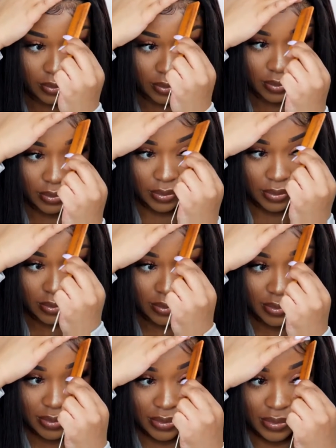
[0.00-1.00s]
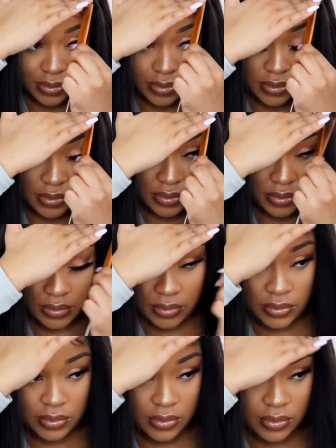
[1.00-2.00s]

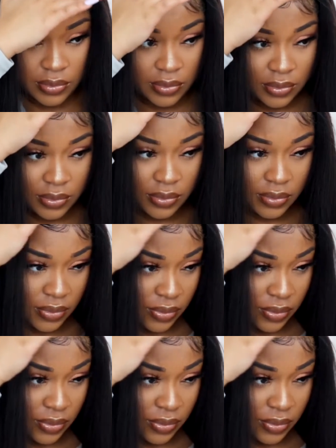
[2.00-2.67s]
No one is speaking in this clip.